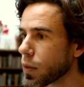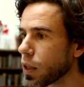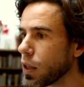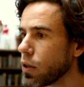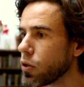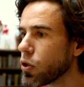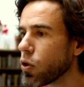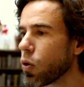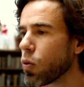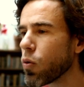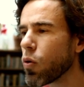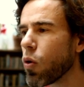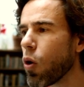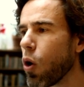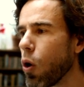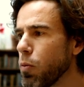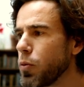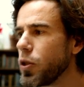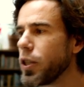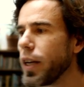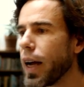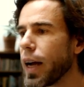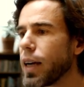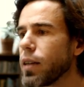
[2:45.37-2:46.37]
So an
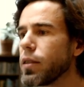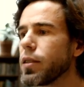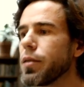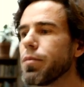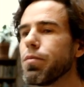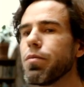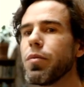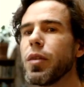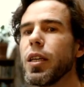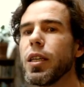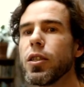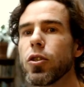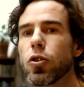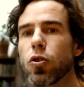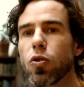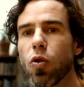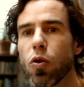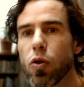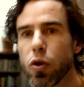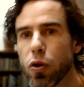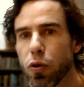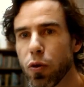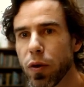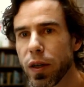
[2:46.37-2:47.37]
object is a
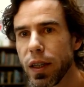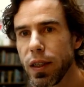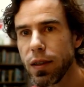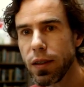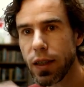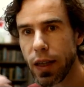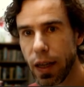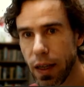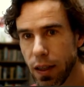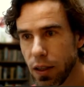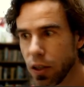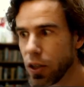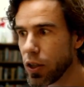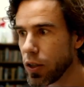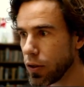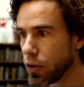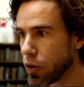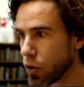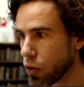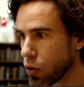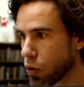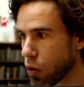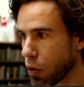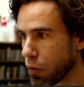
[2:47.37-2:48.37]
concrete
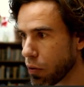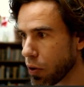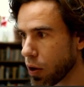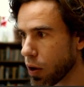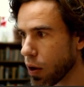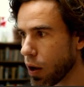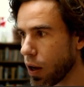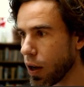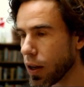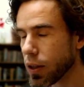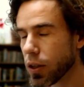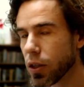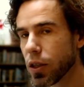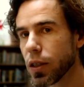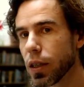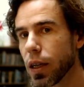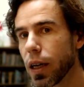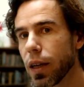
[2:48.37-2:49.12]
instance of a class,